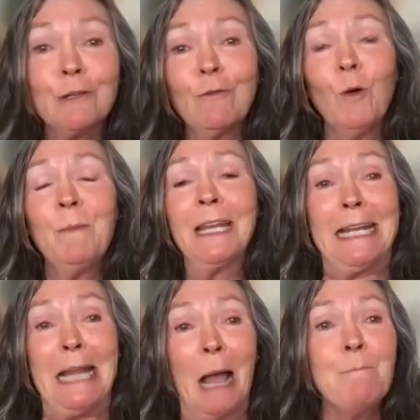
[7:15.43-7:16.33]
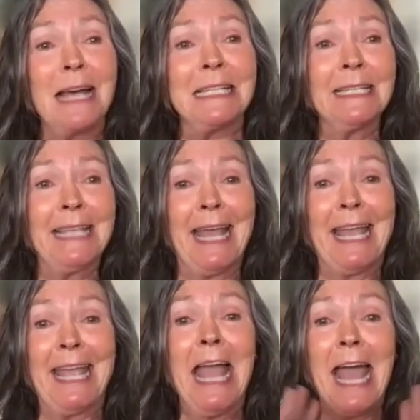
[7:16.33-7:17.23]
of all, MEDLINE, I must
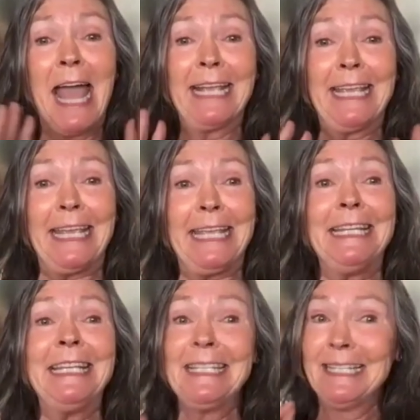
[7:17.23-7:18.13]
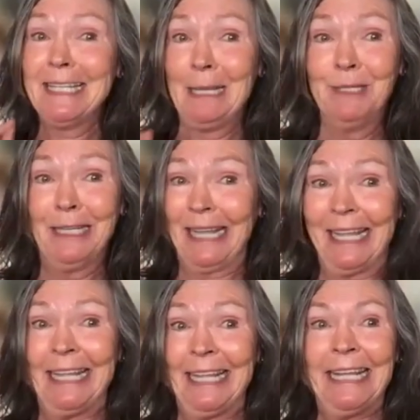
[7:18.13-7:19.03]
say, again, skeptic.
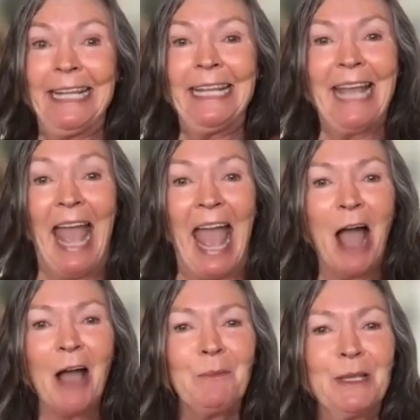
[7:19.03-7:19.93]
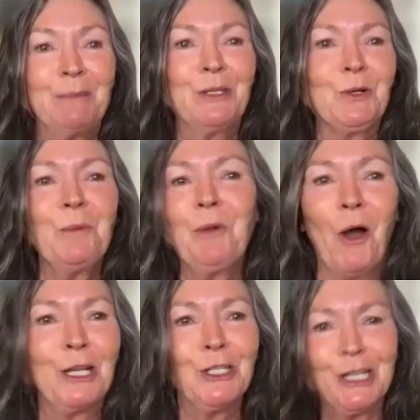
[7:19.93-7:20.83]
How can we absorb
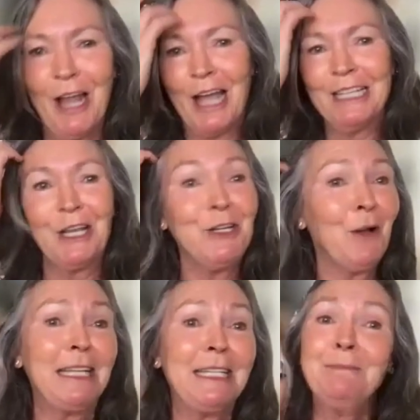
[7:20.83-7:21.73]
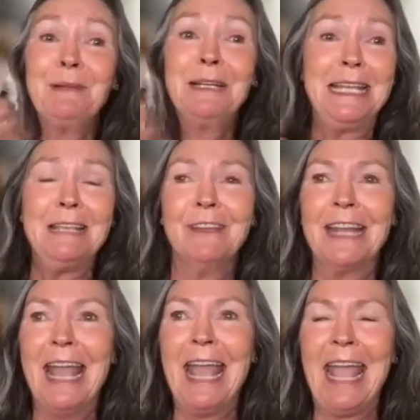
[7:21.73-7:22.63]
collagen? I didn't believe it.
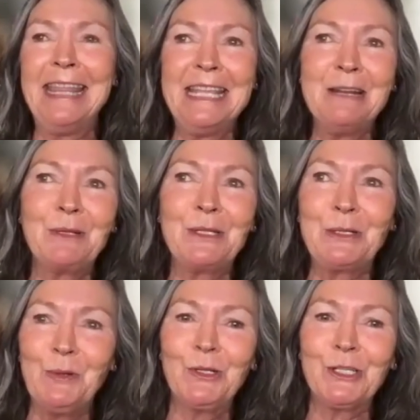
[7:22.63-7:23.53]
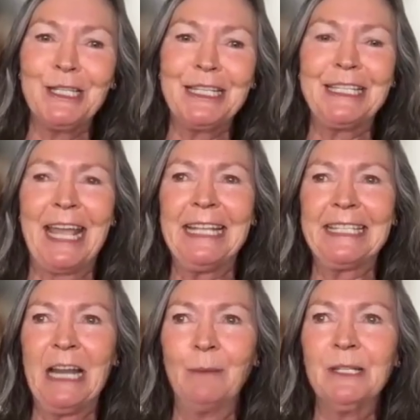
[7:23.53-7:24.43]
And then it was launched in the States,
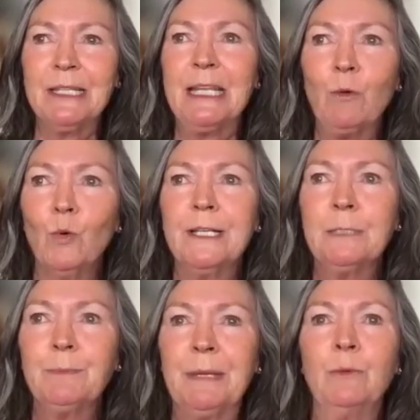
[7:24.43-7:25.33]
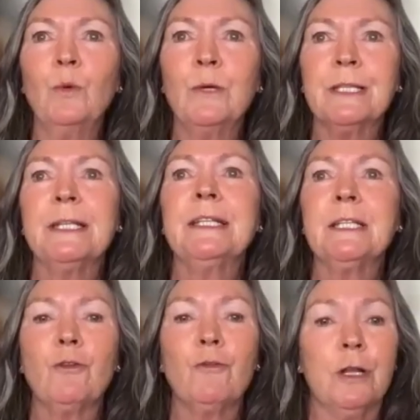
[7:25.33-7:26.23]
and I'm seeing all these people with these
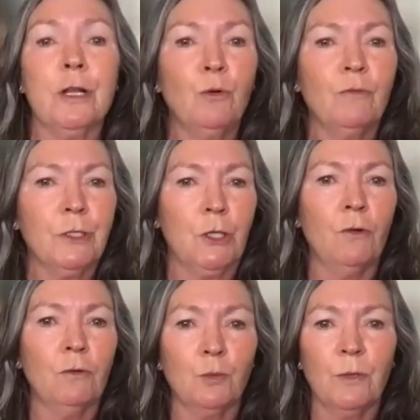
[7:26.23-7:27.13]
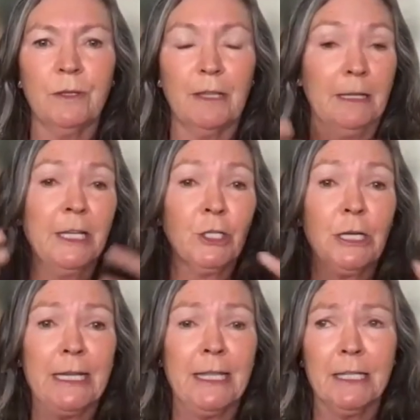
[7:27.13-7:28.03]
incredible results with
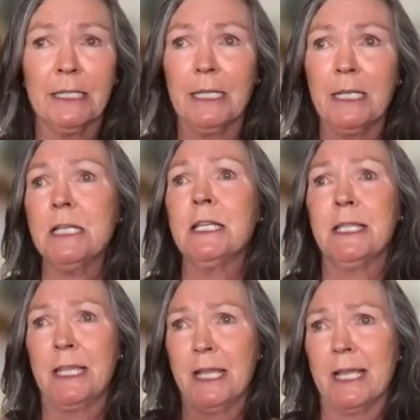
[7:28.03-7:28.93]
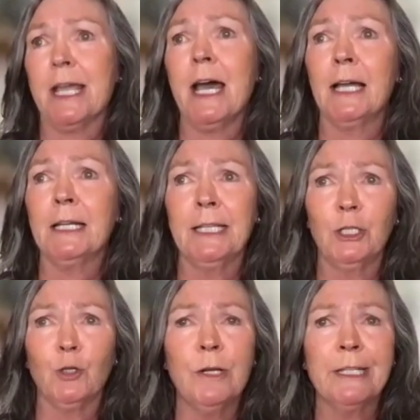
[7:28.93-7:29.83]
initially in the skin and then their gut and their
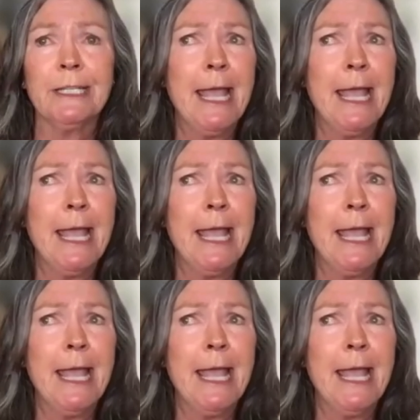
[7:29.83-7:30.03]
joints.